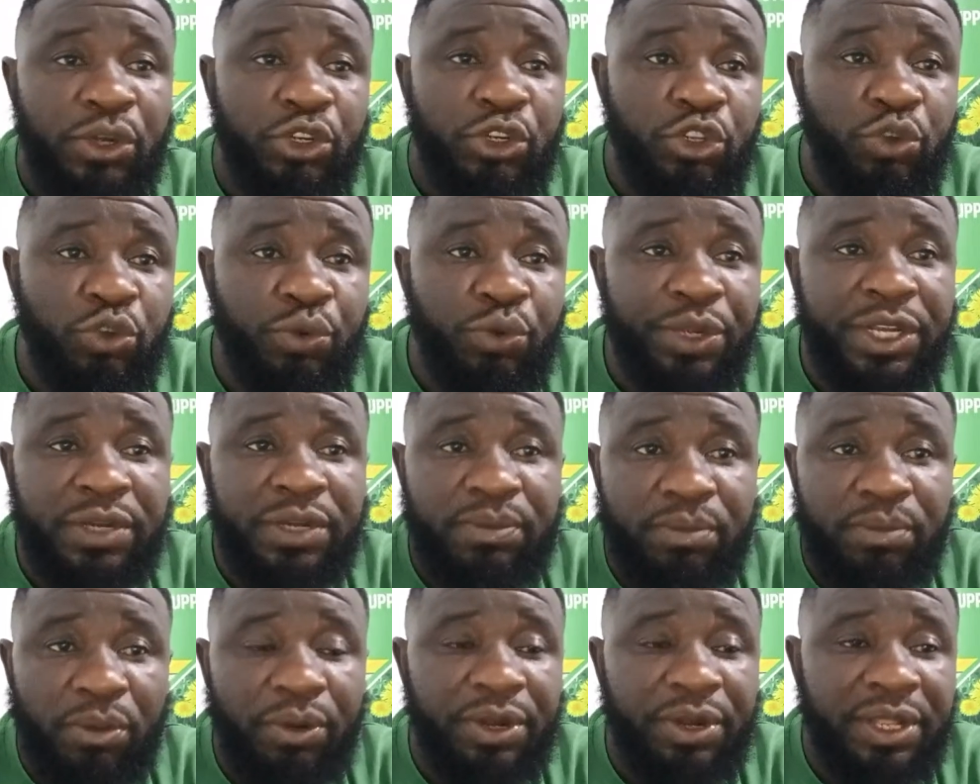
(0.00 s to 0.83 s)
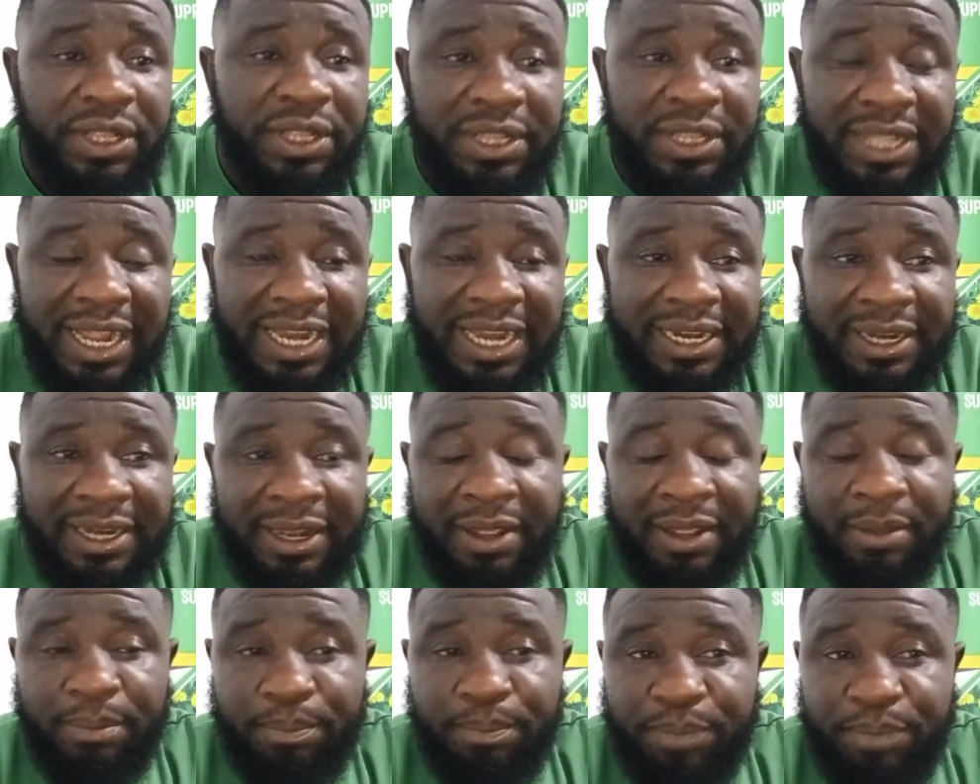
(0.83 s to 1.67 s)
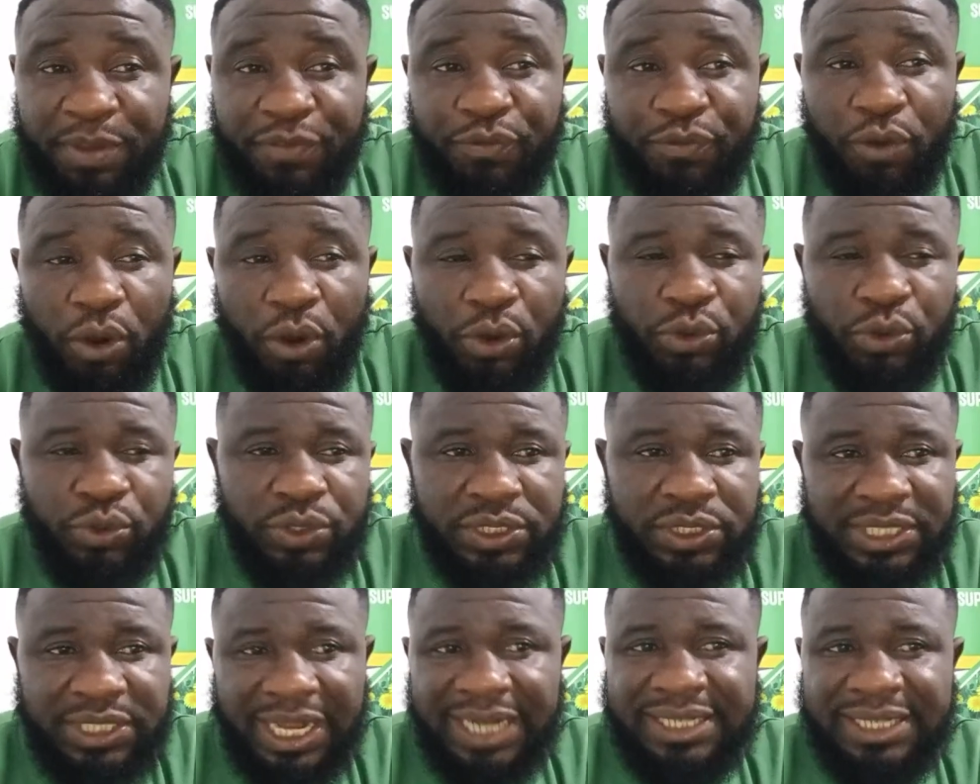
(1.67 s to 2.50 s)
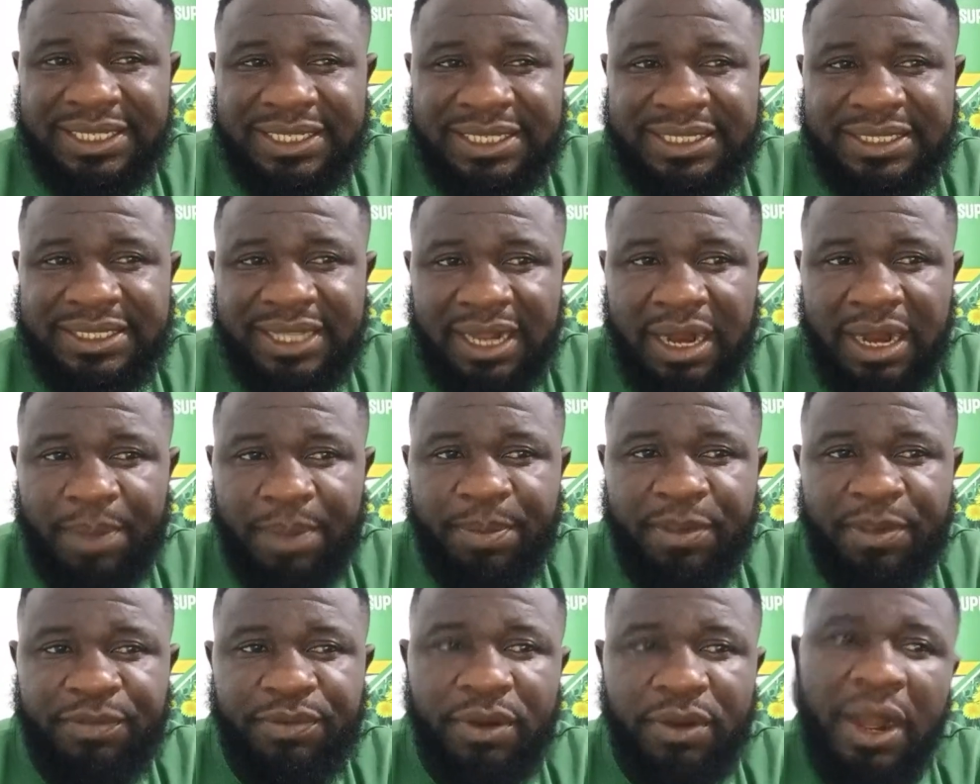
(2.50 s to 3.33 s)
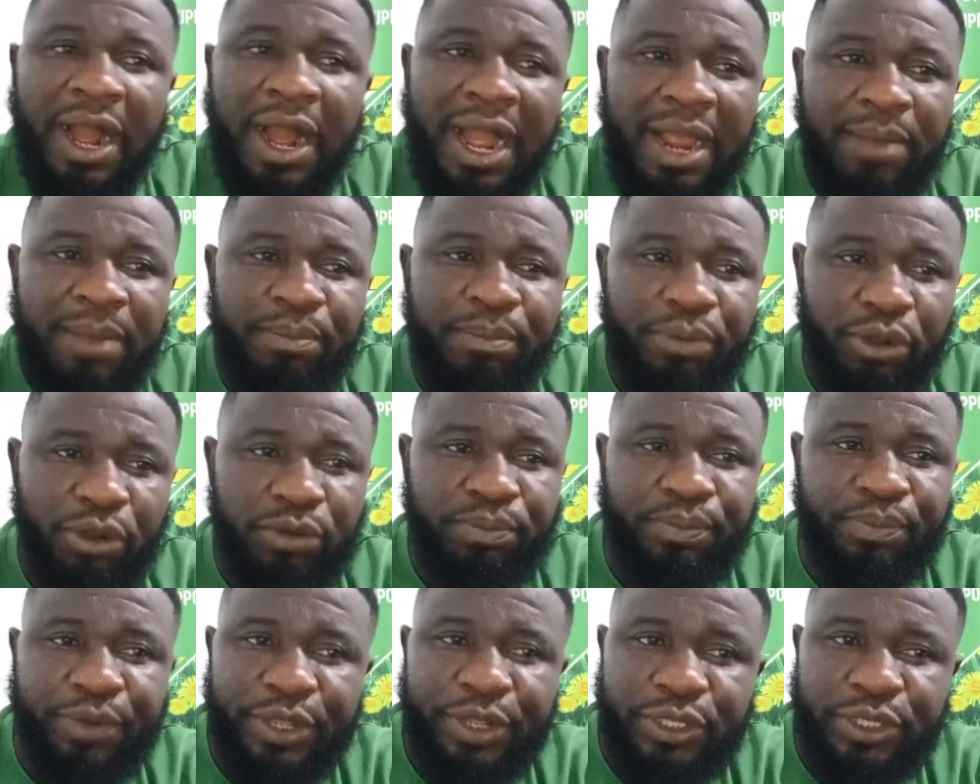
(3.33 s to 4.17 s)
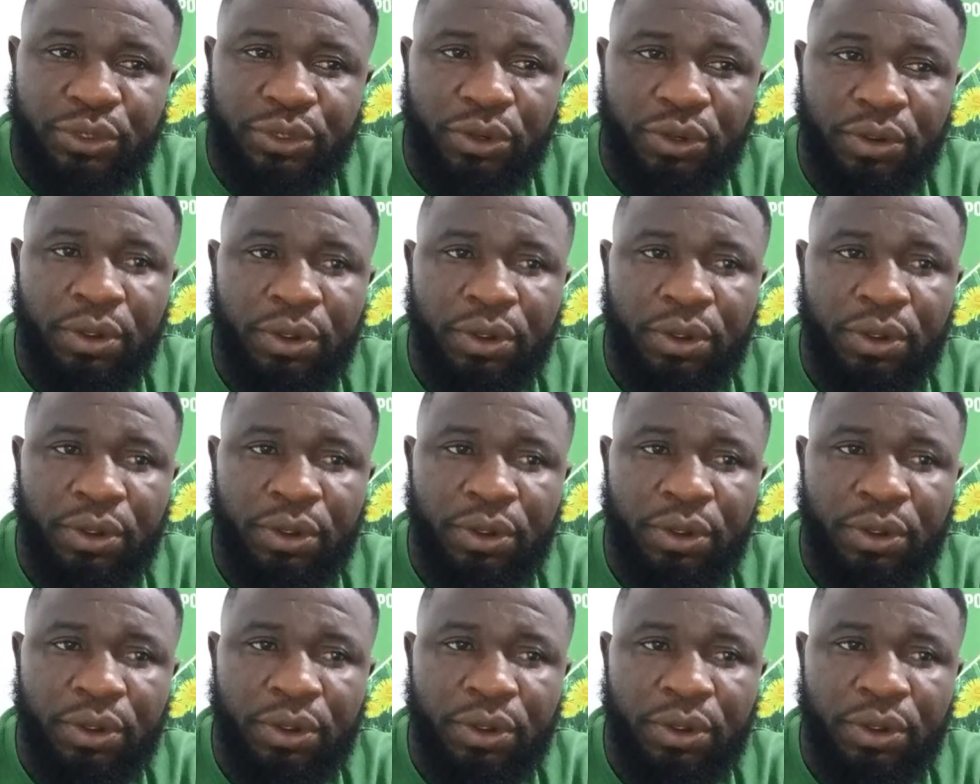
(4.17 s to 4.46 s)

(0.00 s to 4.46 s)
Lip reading: Do it morning, night. Before you start this therapy for high blood pressure,